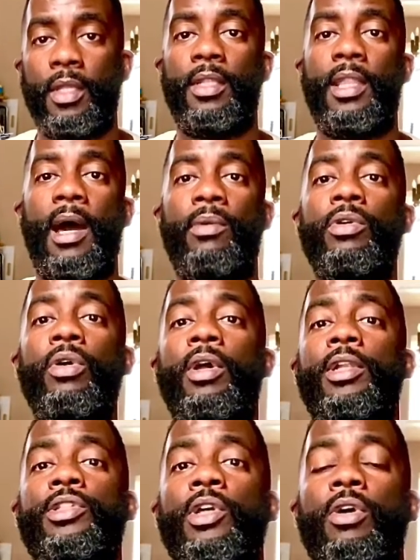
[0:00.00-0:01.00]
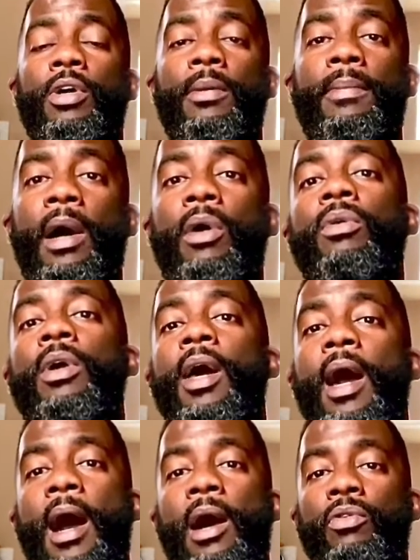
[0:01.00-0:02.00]
Now we're going to talk about
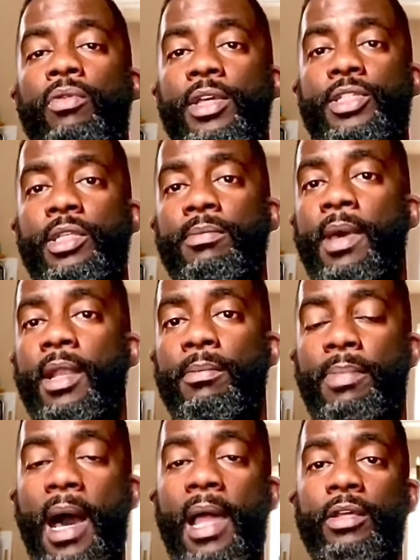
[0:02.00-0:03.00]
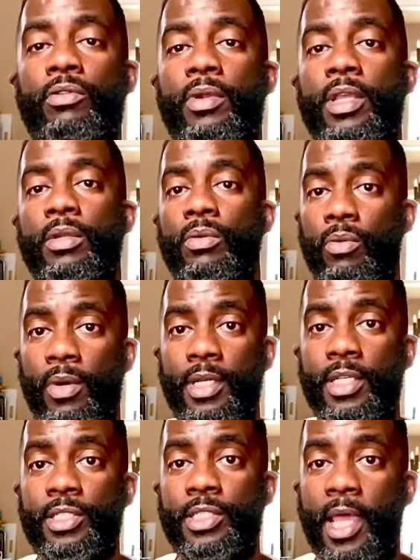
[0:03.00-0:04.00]
our resting metabolic rate. What
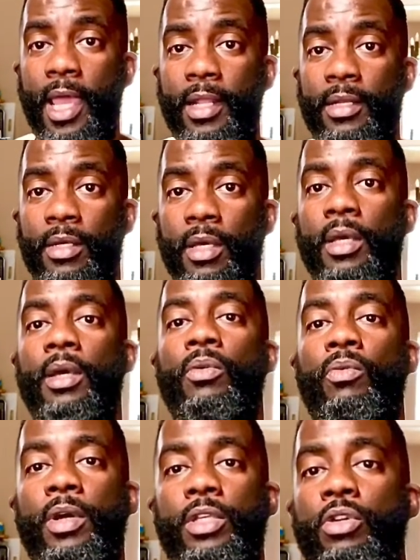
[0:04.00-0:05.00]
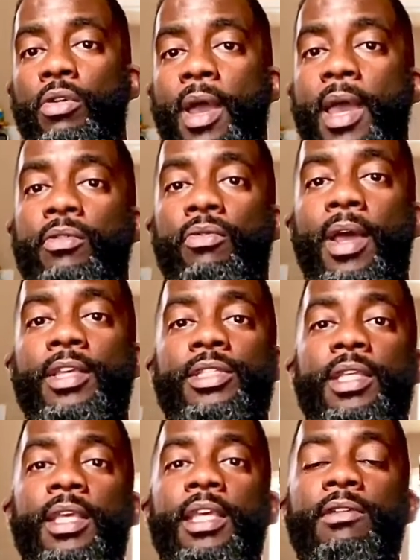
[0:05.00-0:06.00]
is that? When you're at rest,
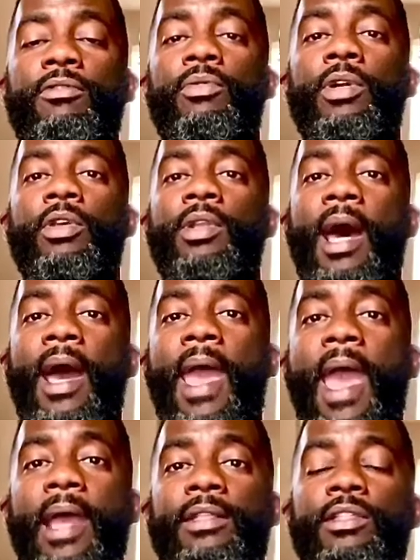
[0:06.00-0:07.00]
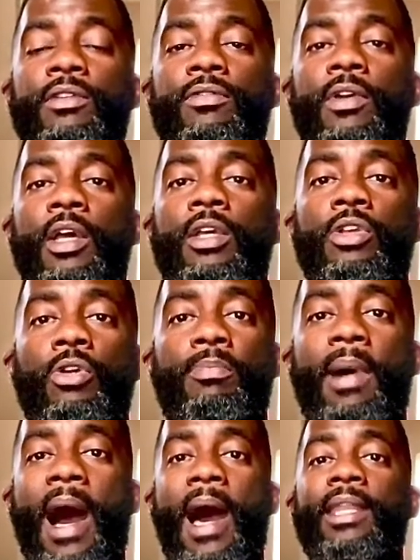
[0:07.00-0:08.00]
even when you're not active, your
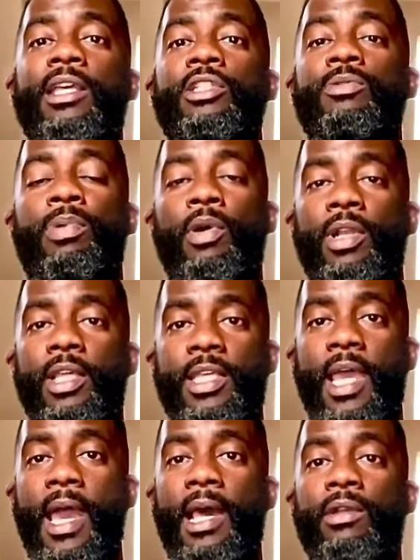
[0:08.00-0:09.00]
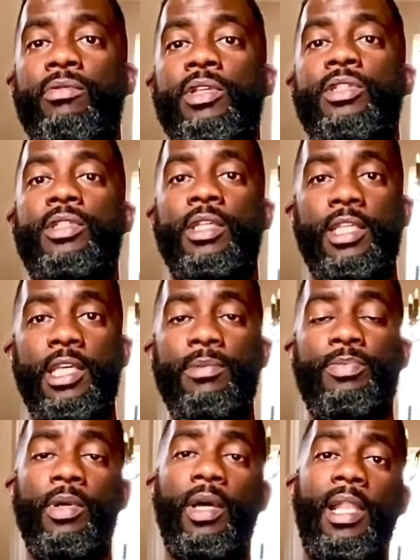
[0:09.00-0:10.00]
body is burning calories to keep
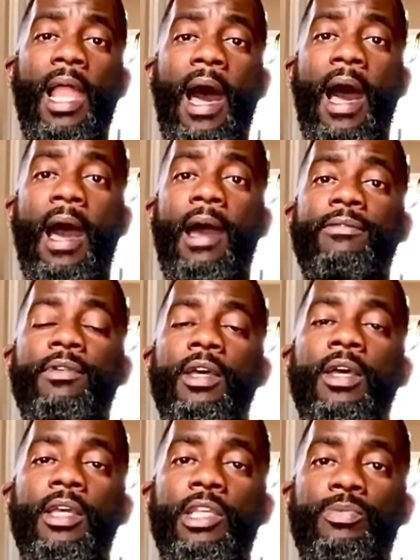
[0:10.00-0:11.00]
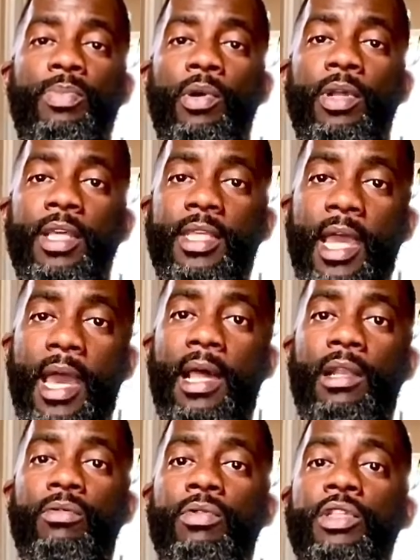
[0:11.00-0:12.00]
you alive. It's burning
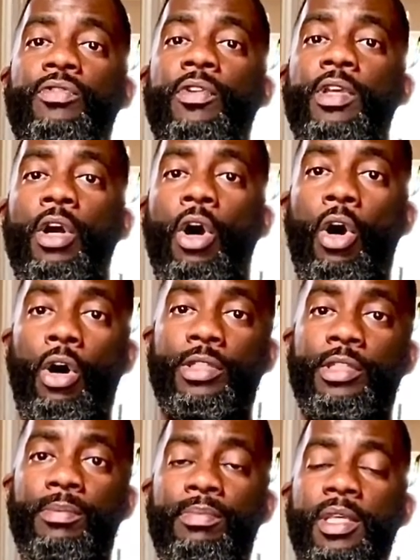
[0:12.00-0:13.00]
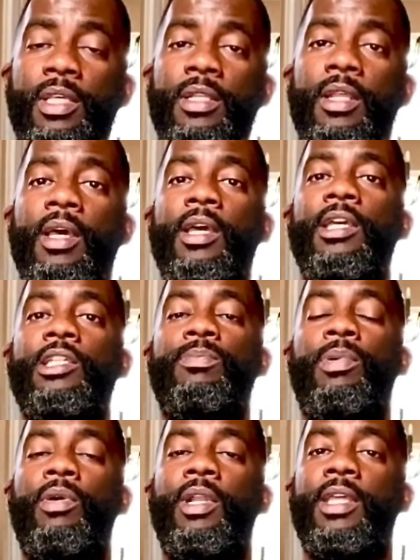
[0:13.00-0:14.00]
calories for your heart to beat. It's
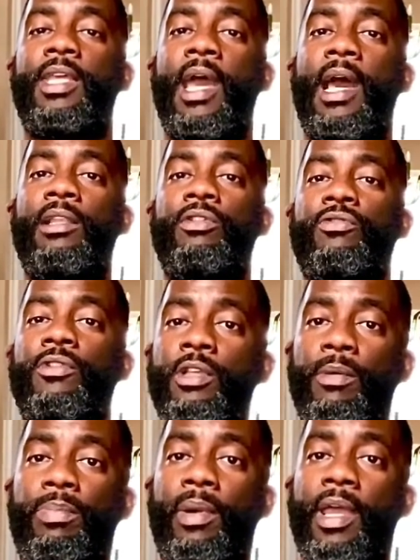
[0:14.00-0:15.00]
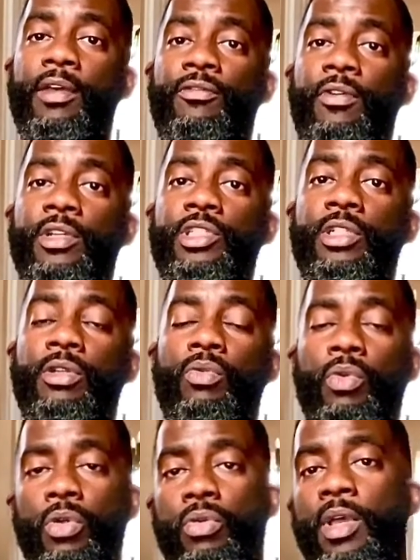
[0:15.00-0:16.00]
burning calories for your brain function to
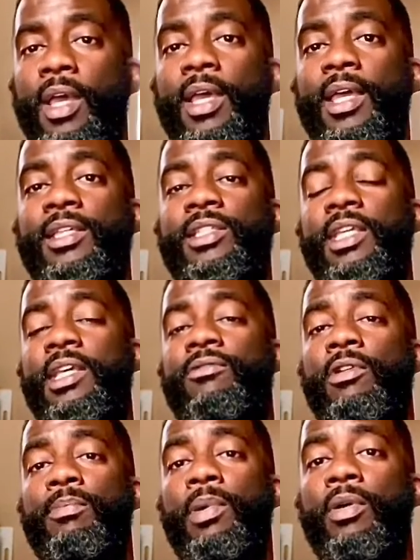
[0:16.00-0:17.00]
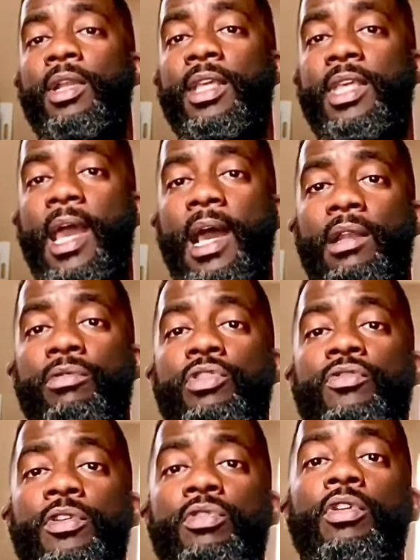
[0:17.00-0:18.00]
work. It's even burning calories
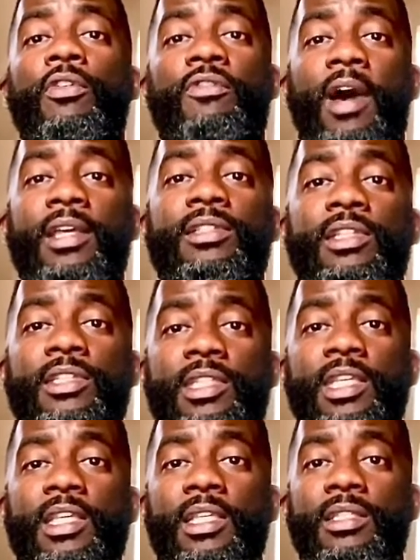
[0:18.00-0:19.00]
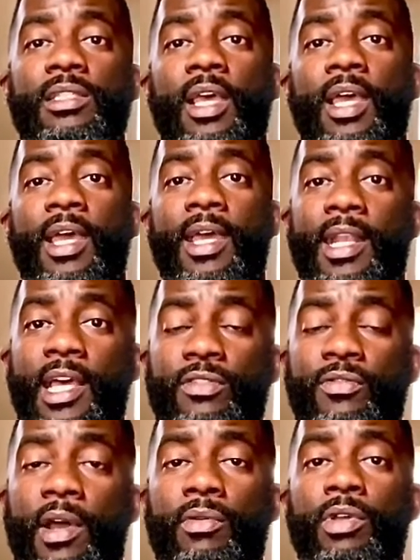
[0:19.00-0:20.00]
for you to fight disease. And that's
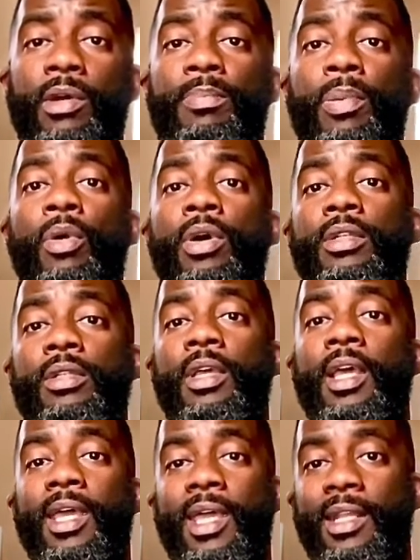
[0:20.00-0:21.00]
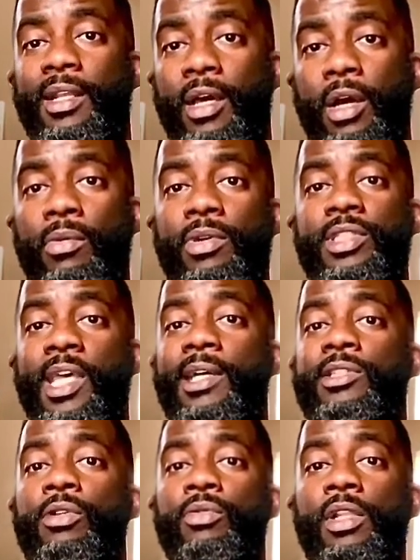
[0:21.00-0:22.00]
very important in the current times
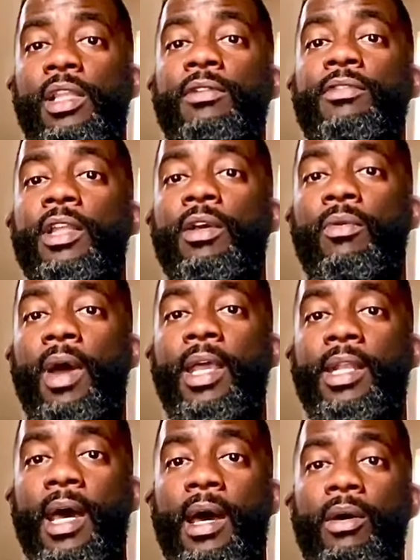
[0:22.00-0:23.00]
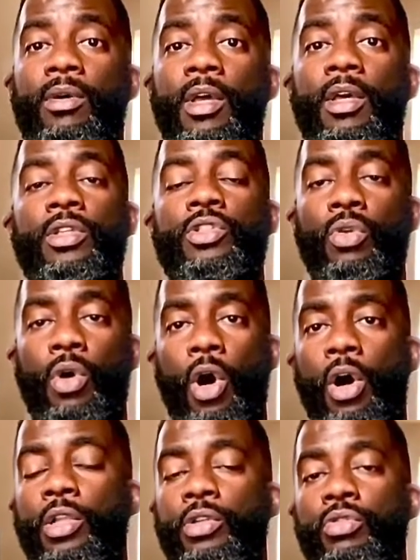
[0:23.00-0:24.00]
that we're living in right now. So
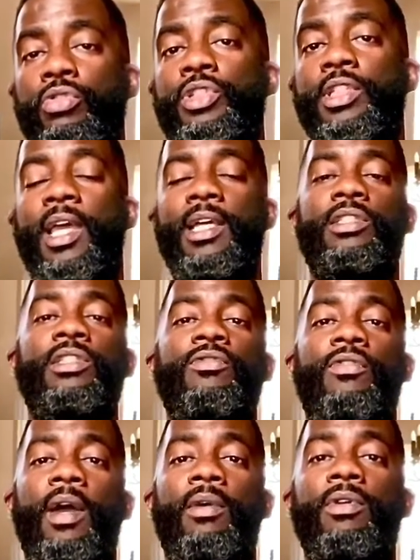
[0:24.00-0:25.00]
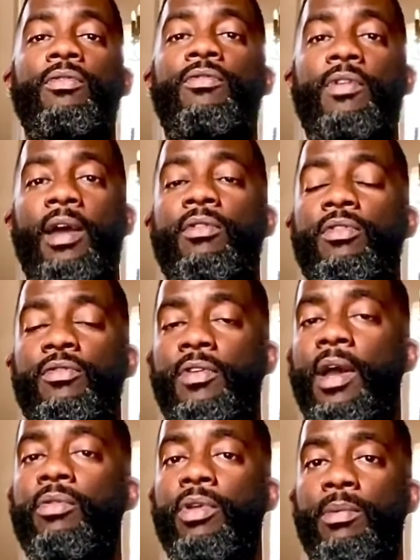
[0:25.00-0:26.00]
all of those things is very, very,
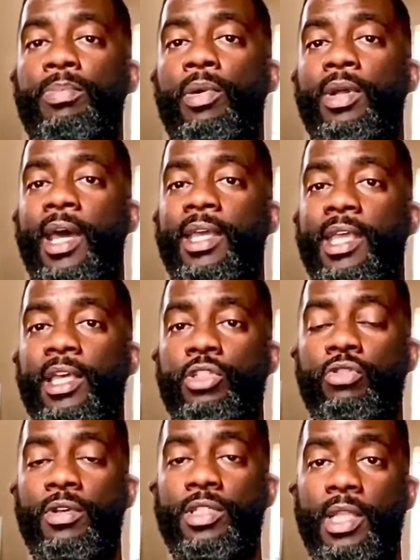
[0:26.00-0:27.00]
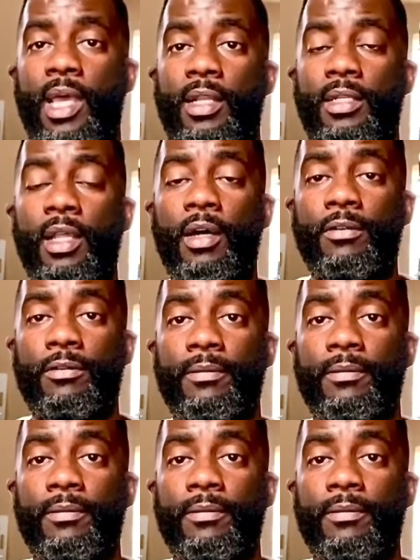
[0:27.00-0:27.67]
very important. I can't stress that enough.